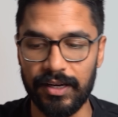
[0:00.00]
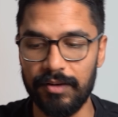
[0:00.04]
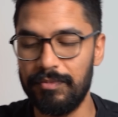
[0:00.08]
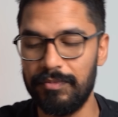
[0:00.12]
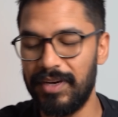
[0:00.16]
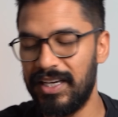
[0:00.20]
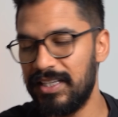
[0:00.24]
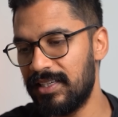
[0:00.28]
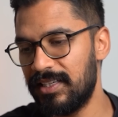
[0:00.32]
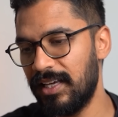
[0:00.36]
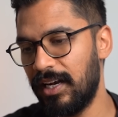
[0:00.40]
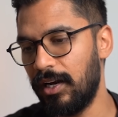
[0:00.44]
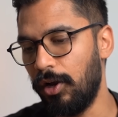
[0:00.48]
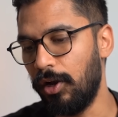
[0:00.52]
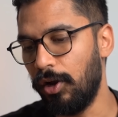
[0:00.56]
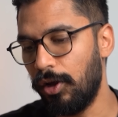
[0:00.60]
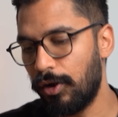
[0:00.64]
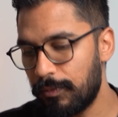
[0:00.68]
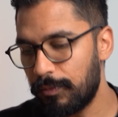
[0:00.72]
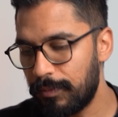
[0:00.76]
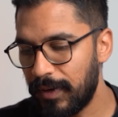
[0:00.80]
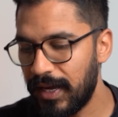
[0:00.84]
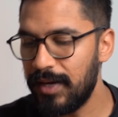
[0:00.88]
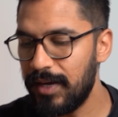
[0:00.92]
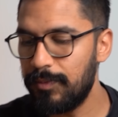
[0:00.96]
It means that a lot
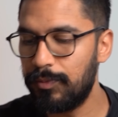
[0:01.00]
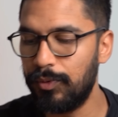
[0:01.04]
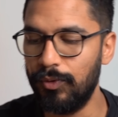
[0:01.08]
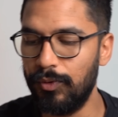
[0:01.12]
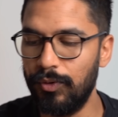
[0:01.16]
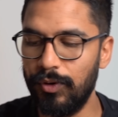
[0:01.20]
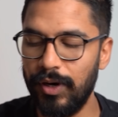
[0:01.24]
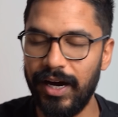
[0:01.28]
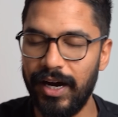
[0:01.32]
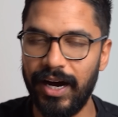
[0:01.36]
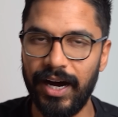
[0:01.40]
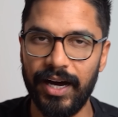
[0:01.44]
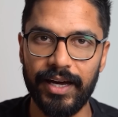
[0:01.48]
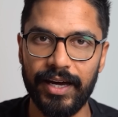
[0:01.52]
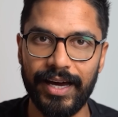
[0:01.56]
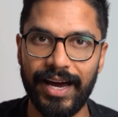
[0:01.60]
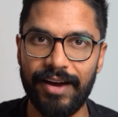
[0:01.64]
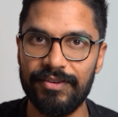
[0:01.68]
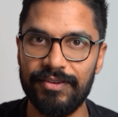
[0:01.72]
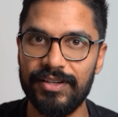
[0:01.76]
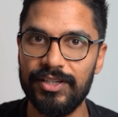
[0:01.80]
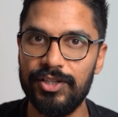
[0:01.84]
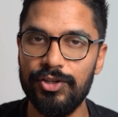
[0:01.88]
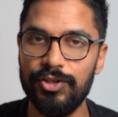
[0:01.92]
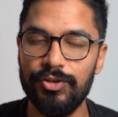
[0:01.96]
of people are
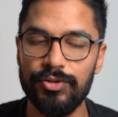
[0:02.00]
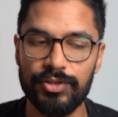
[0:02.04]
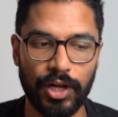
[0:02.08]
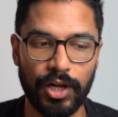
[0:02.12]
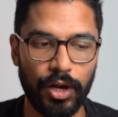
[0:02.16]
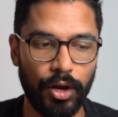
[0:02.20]
having to use a